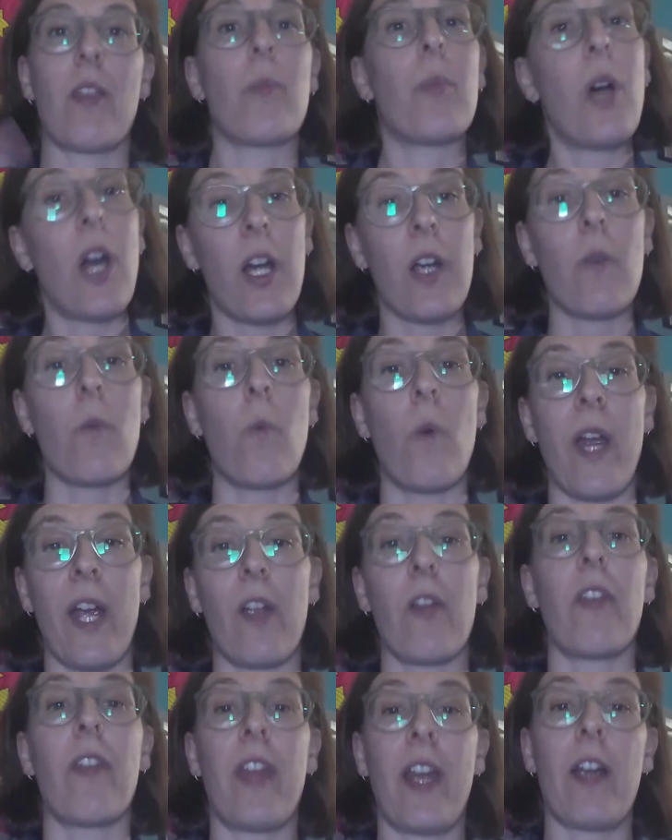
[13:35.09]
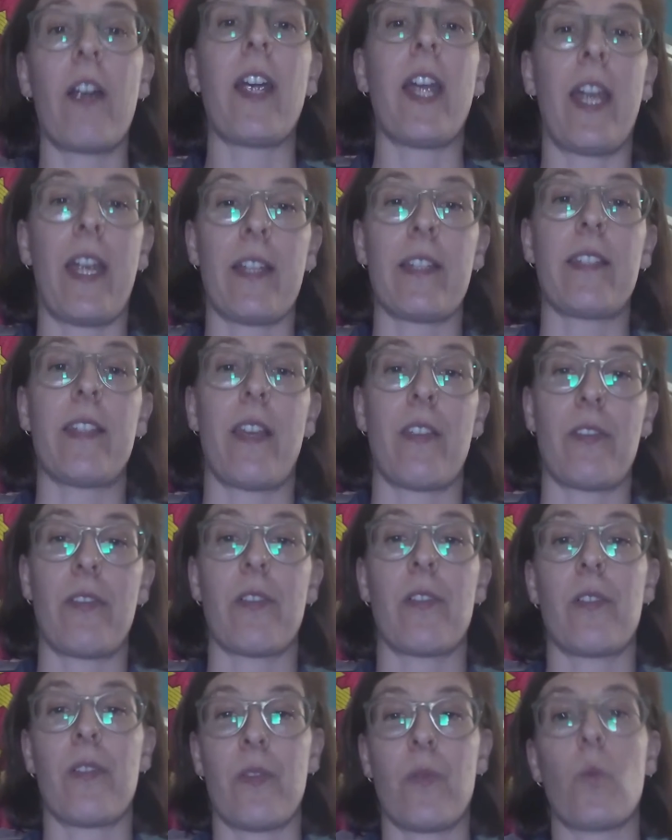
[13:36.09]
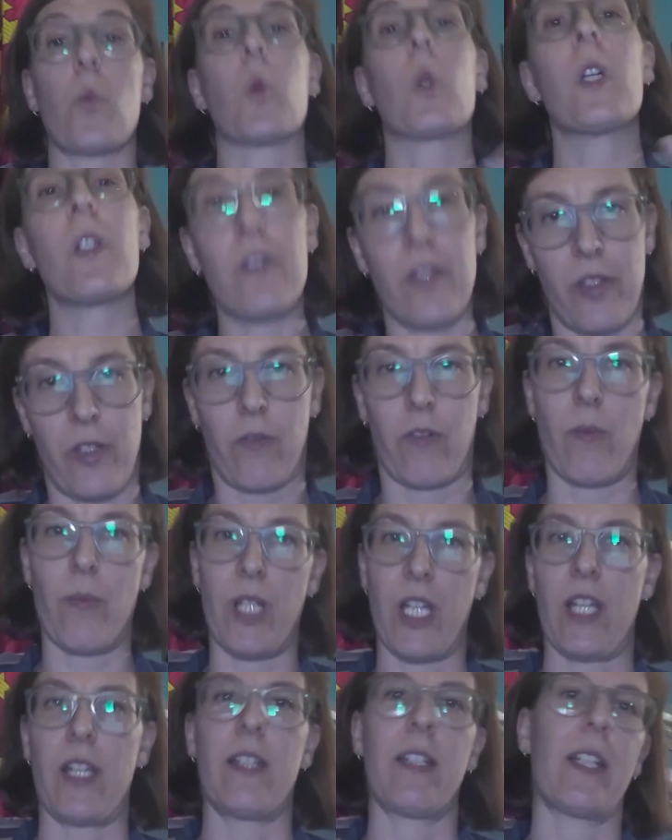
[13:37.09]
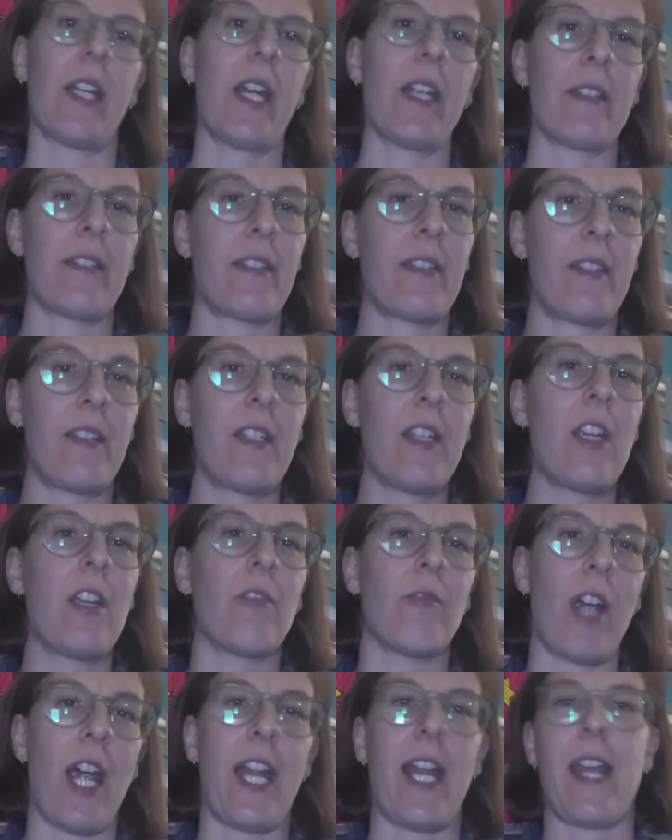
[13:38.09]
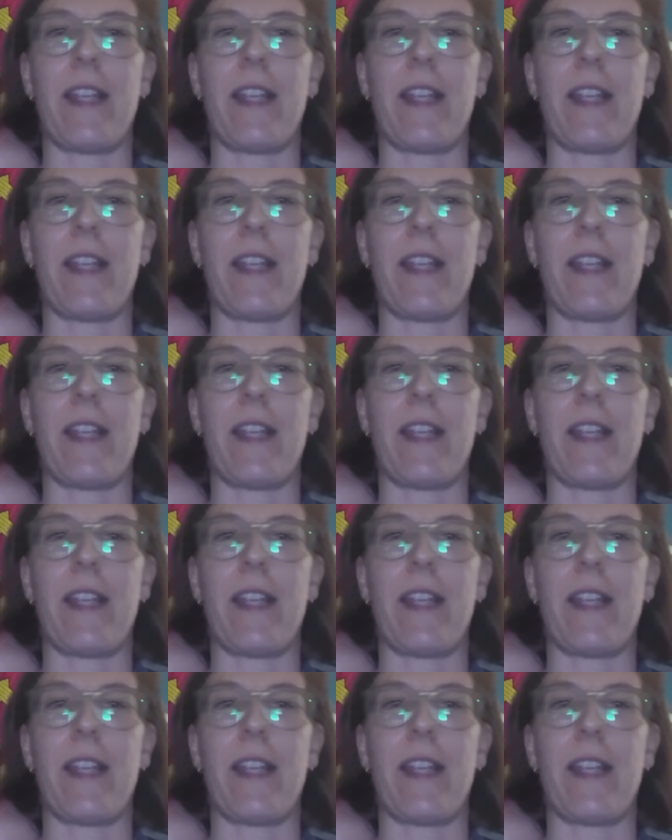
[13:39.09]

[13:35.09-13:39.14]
The part where their ancestors were discriminated against, right?